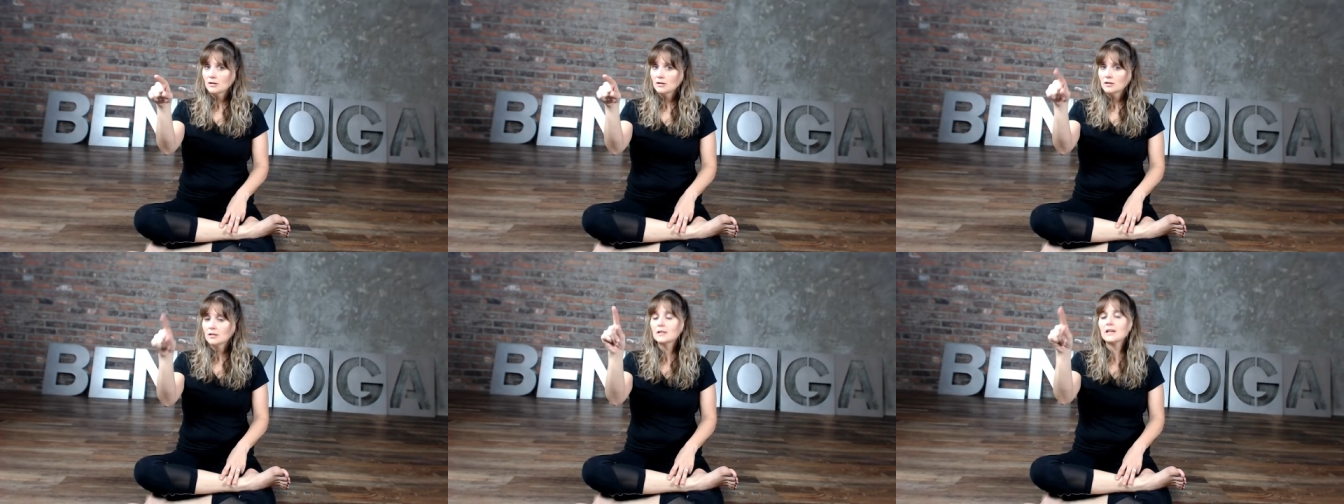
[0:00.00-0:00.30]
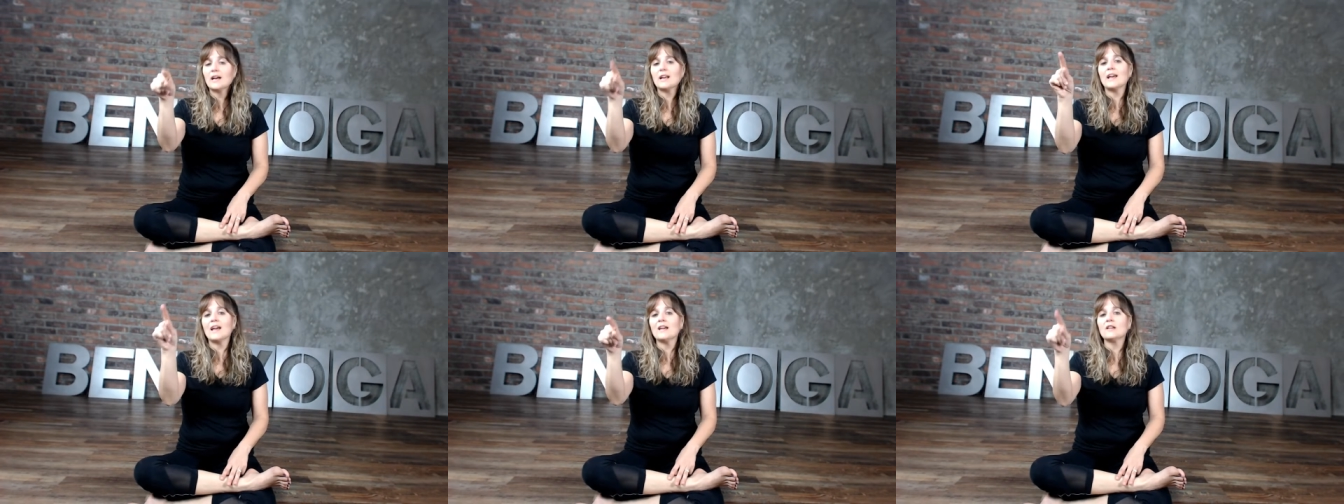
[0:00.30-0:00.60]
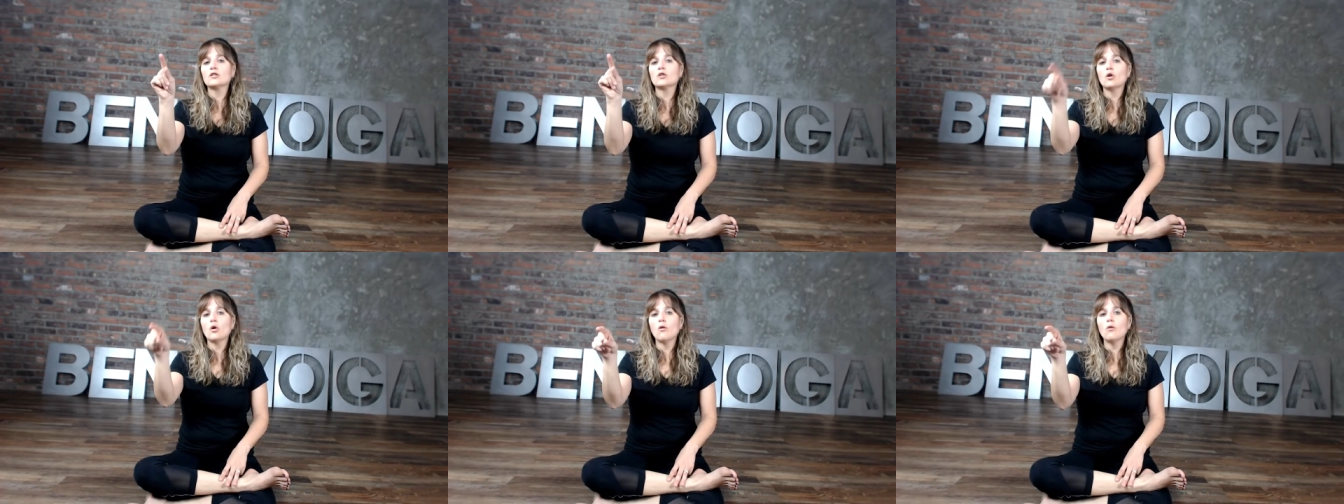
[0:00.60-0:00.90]
to that
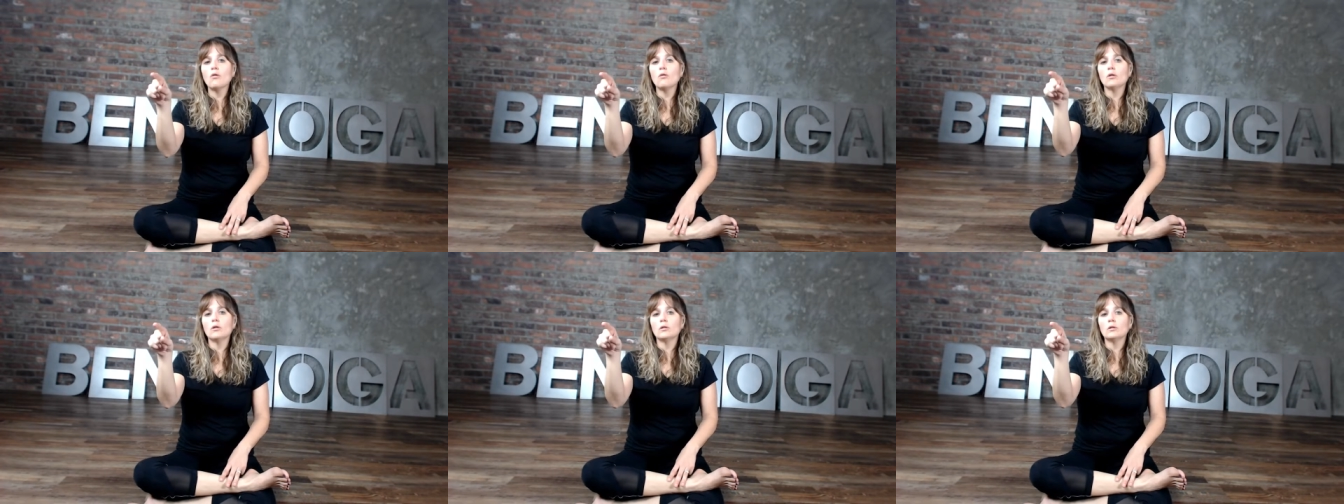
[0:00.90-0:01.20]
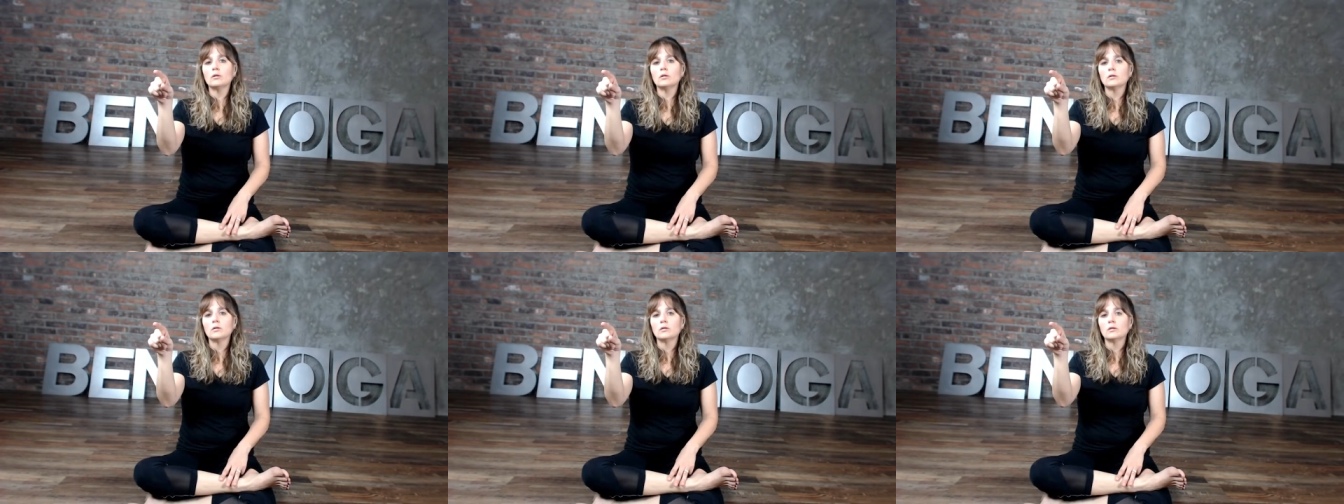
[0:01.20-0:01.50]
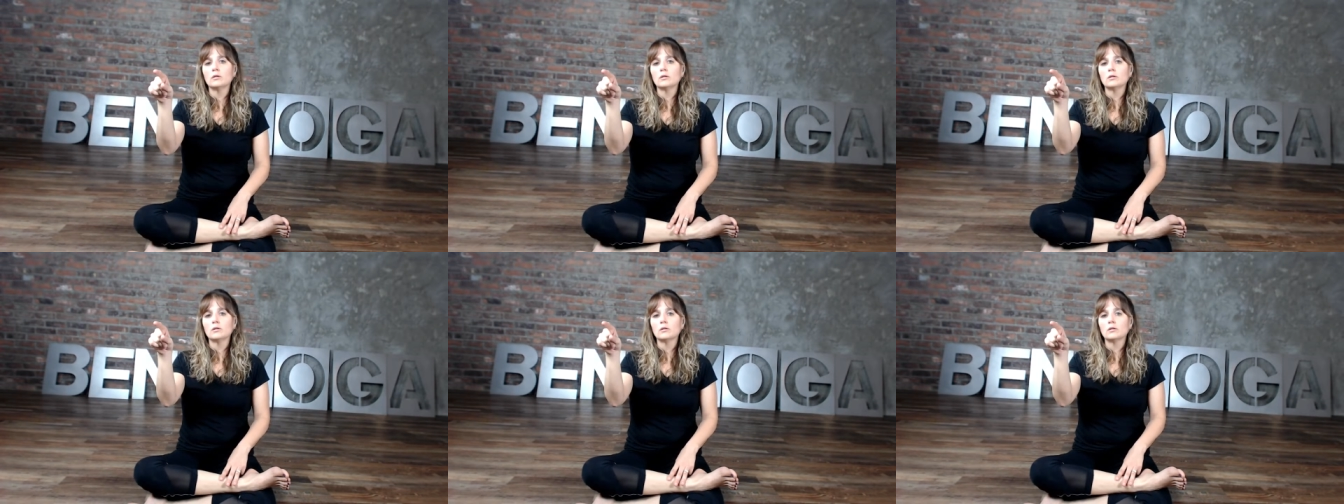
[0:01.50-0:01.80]
end
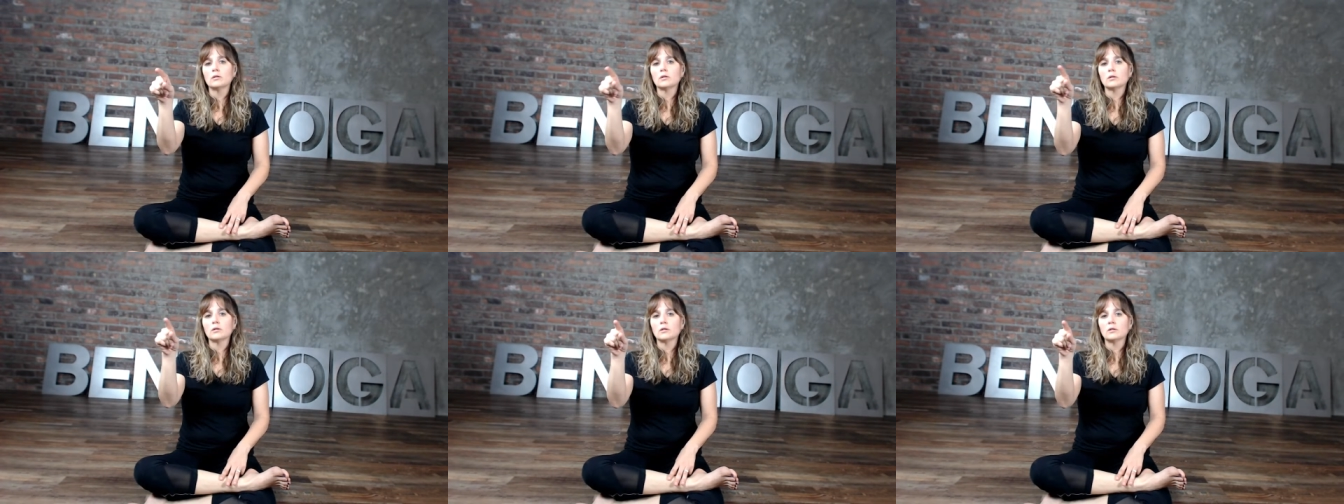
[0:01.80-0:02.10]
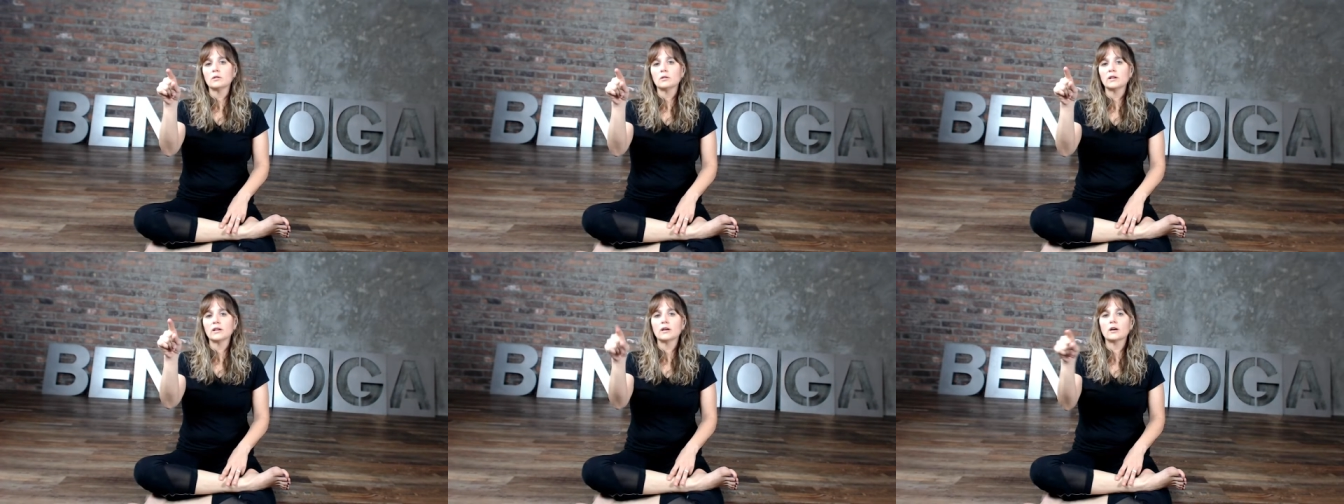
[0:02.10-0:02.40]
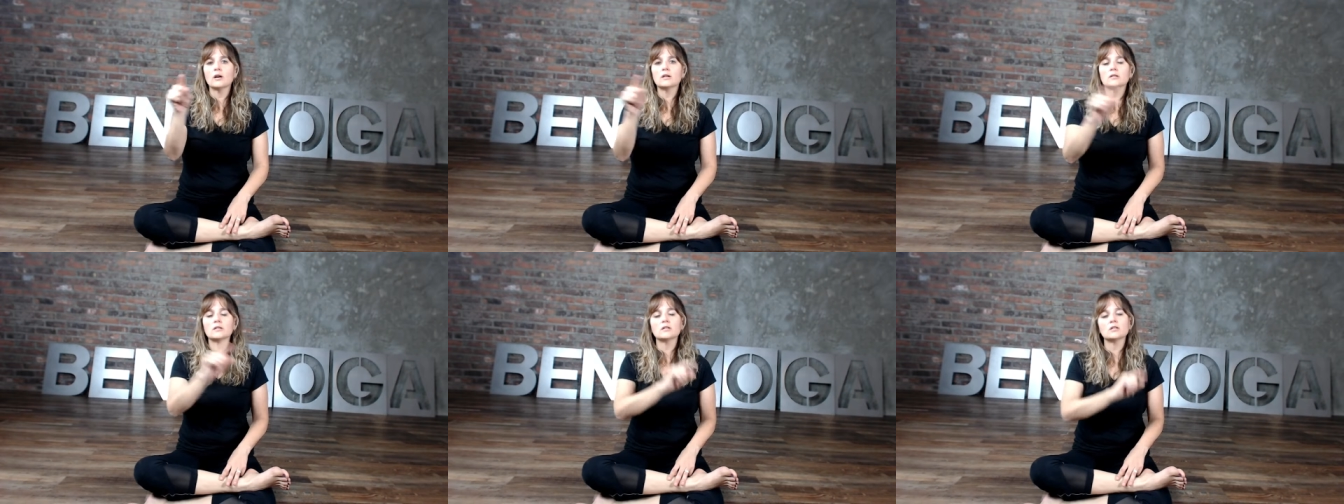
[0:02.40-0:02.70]
goal, it
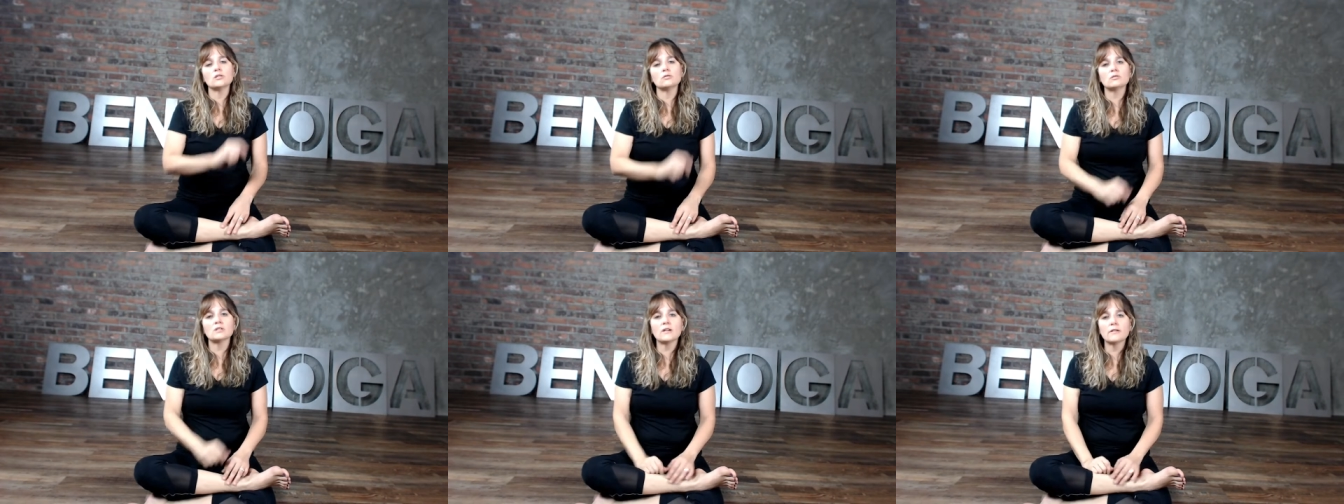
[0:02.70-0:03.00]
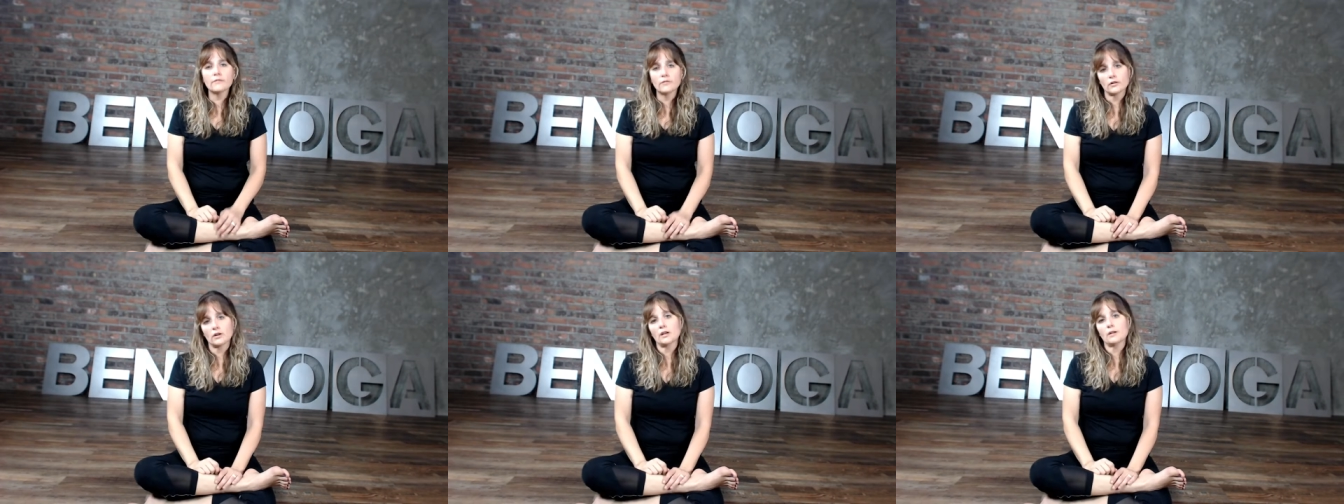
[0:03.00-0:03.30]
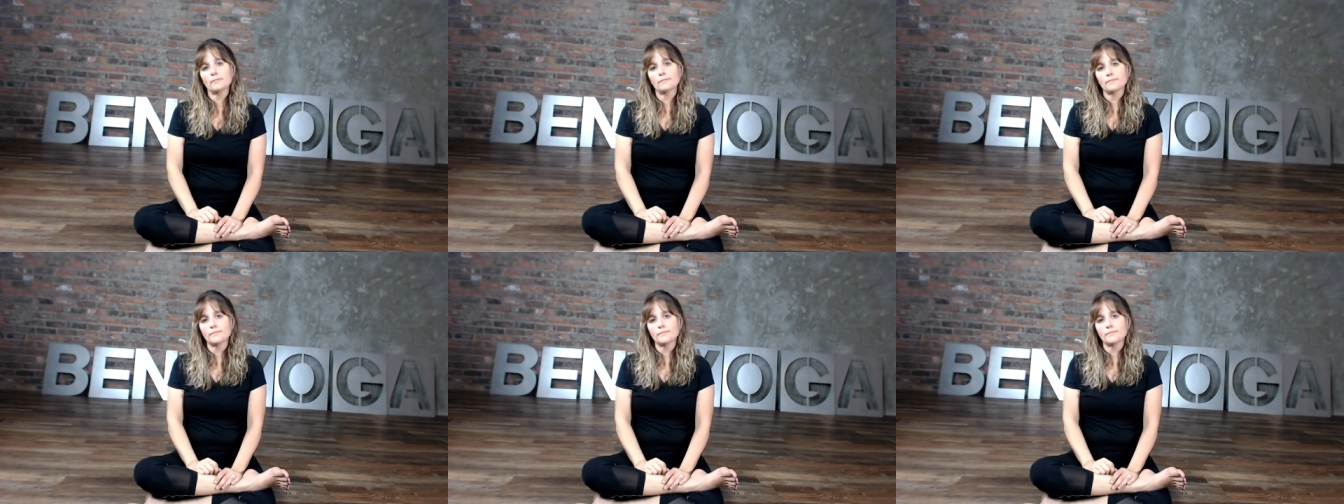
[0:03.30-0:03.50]
causes you suffering.